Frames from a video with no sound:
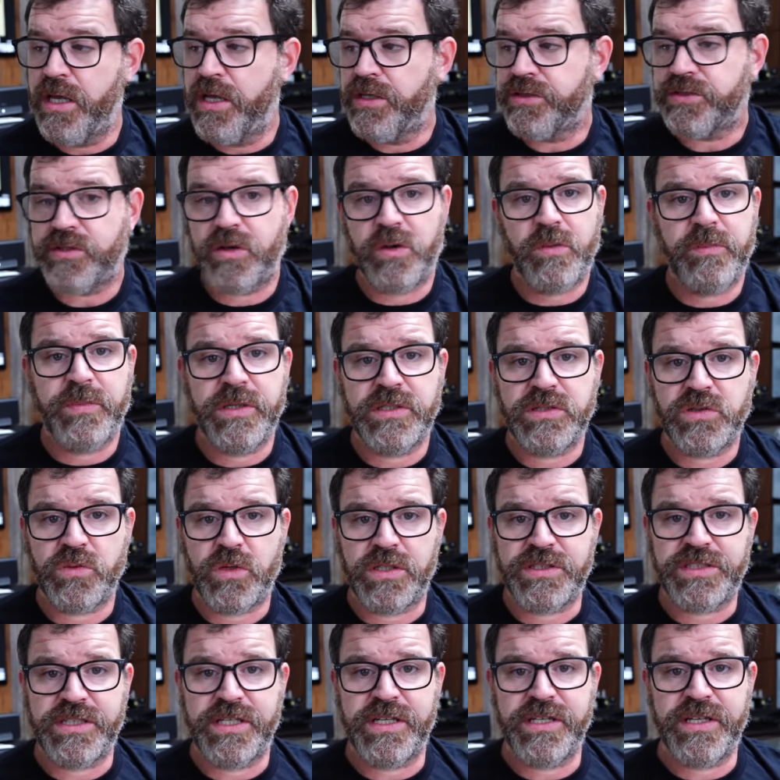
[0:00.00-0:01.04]
So don't binge
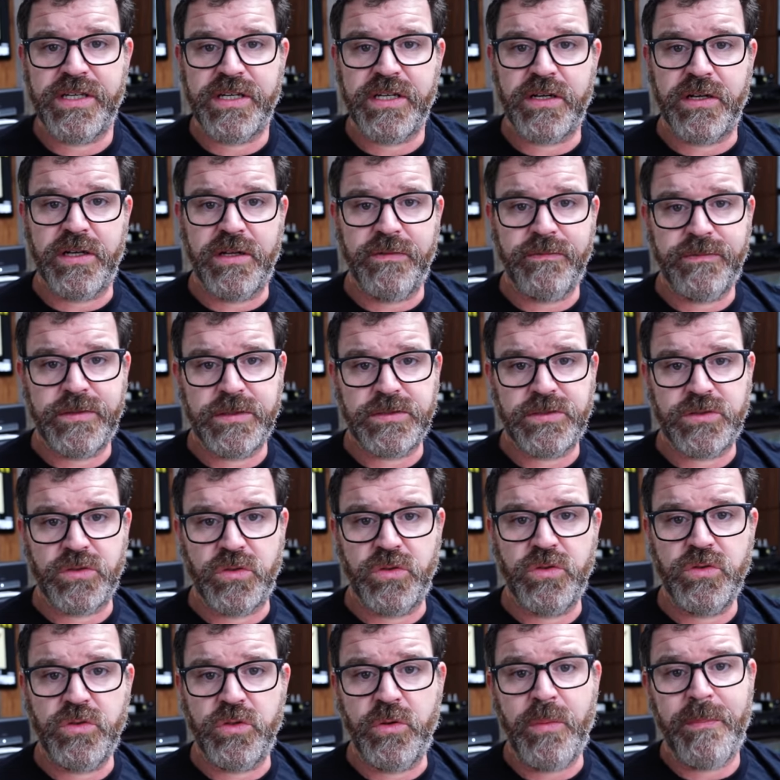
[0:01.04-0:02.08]
watch anything on Netflix or
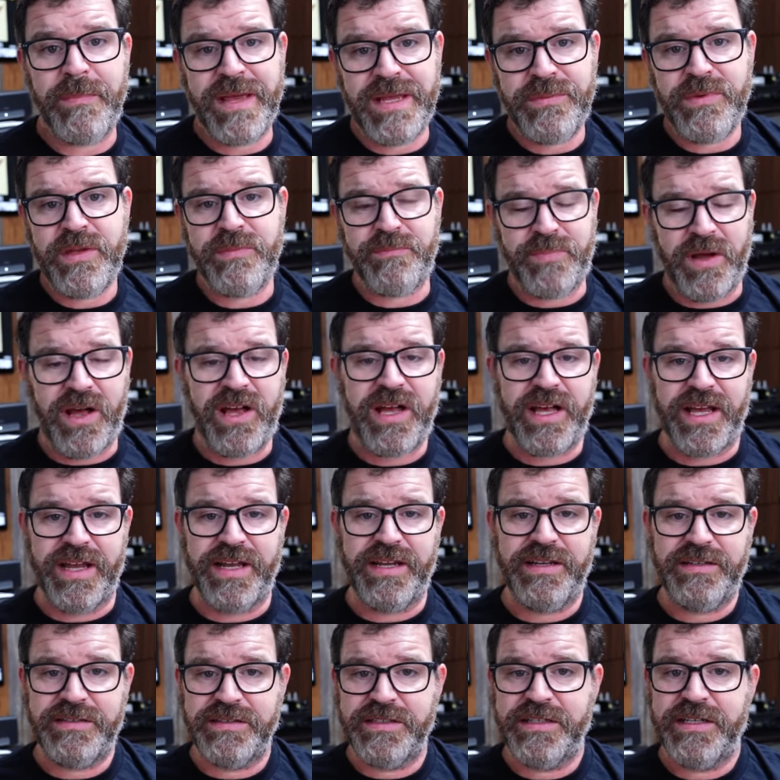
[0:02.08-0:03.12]
Hulu. Maybe
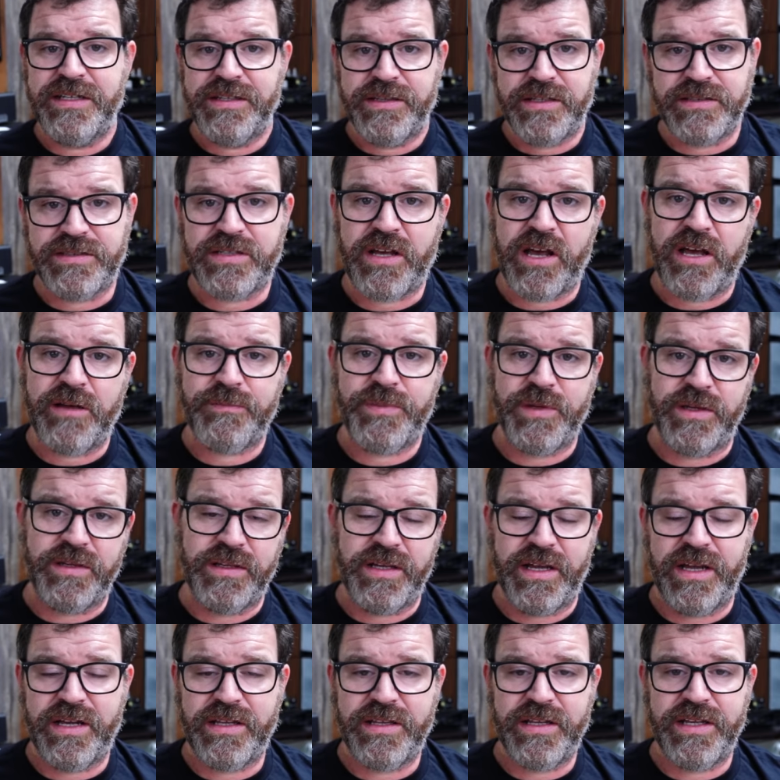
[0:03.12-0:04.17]
buy the topping
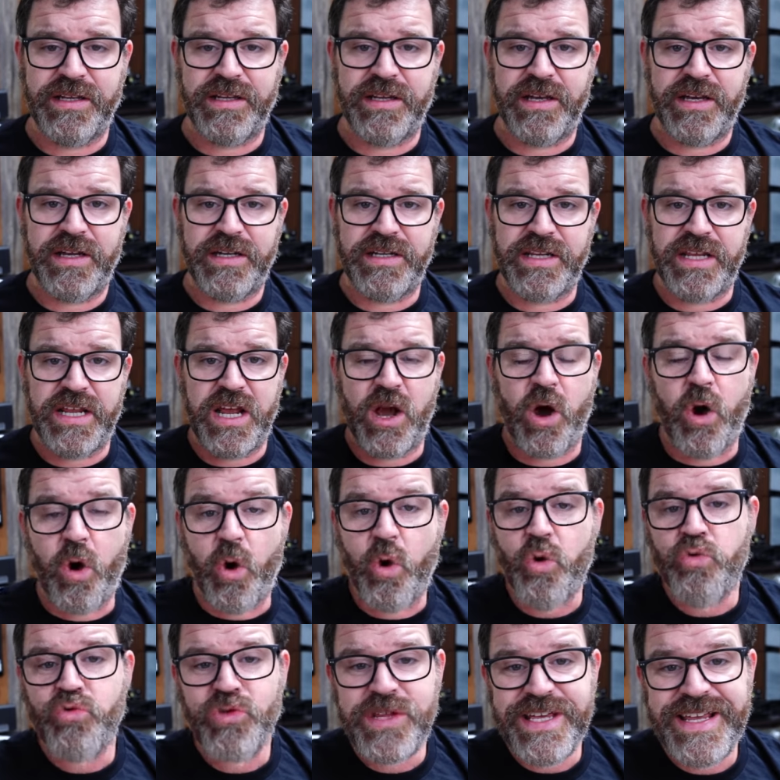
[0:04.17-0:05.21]
LA90
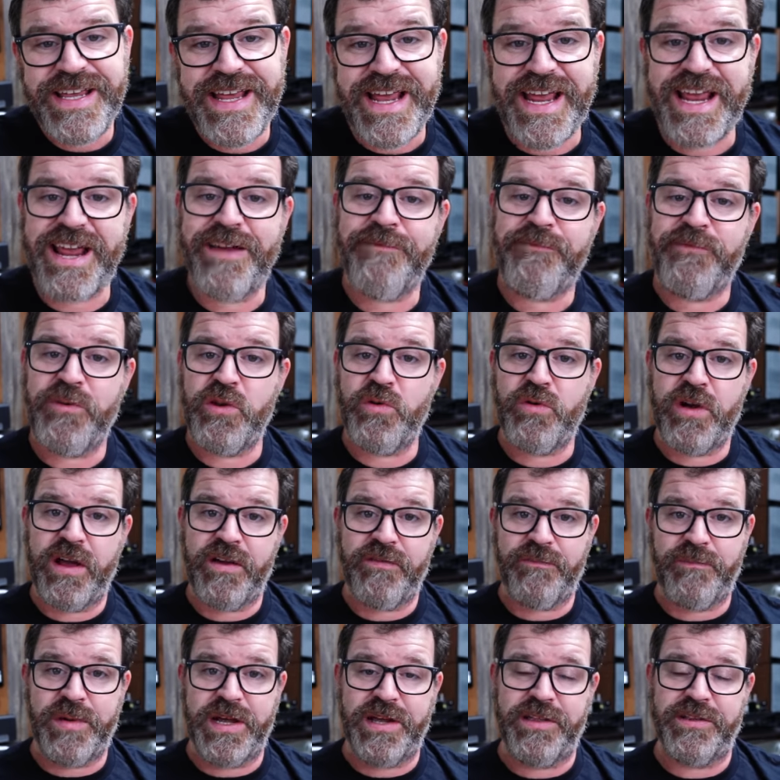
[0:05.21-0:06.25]
only if you
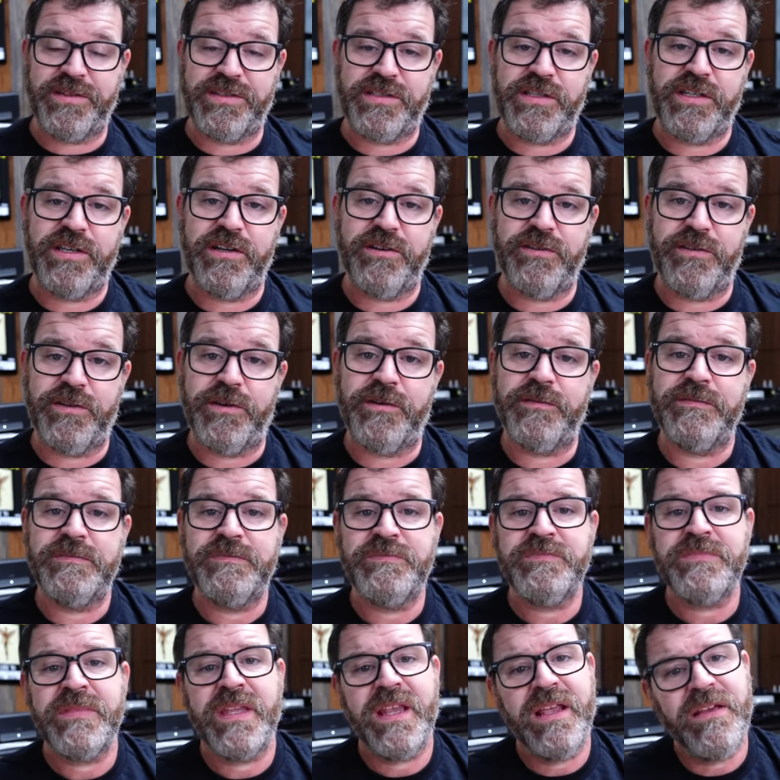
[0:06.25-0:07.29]
have balanced gear, though.
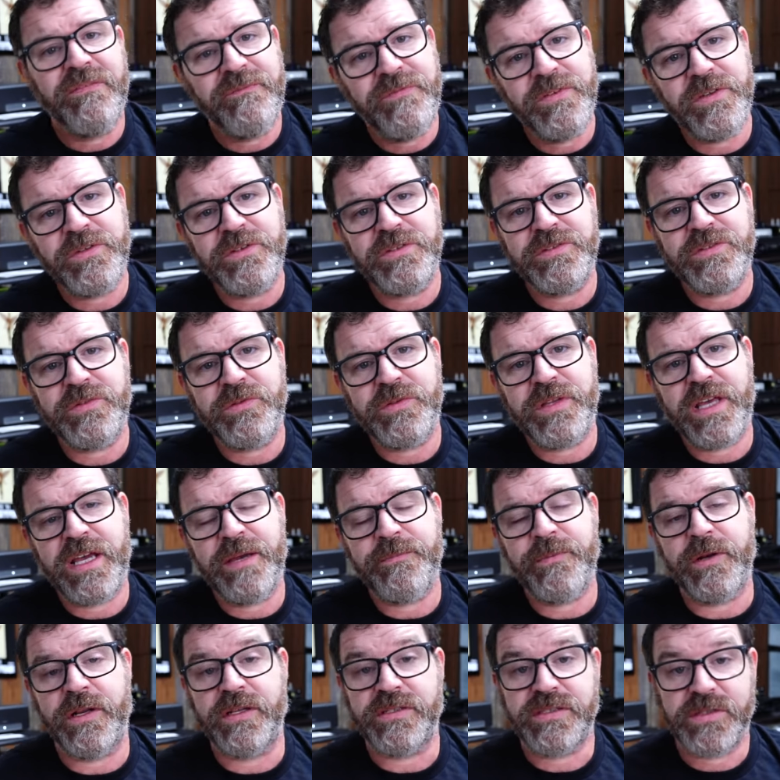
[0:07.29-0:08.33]
And fill your soul with
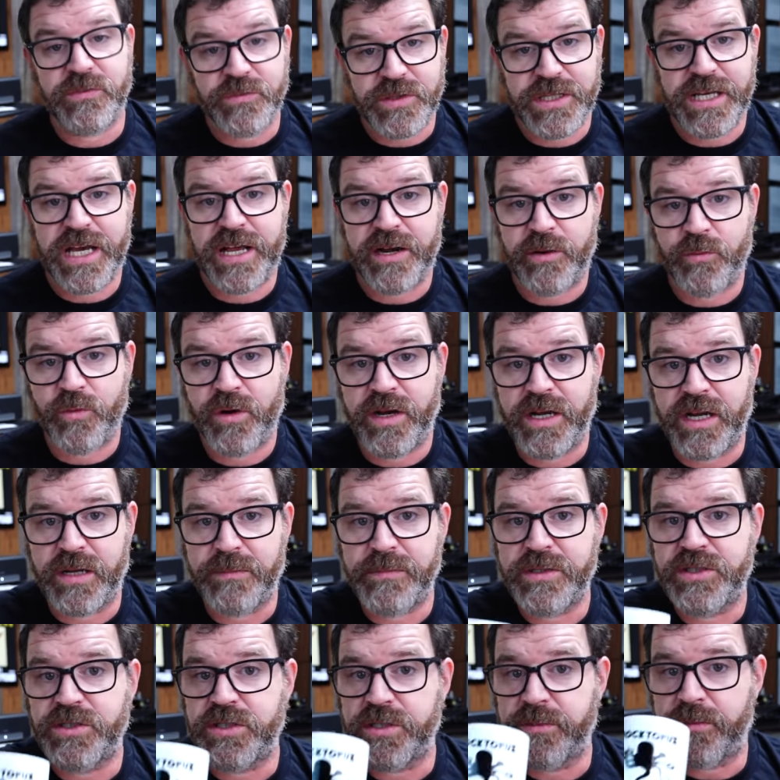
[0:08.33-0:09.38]
happiness. And with that, I'm Randy. I'm
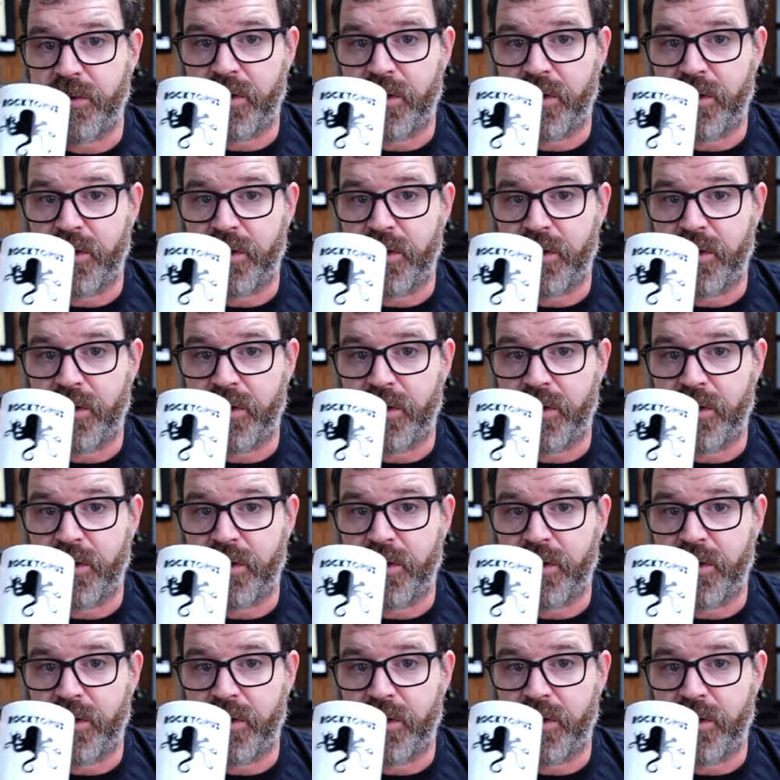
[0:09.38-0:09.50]
the Cheap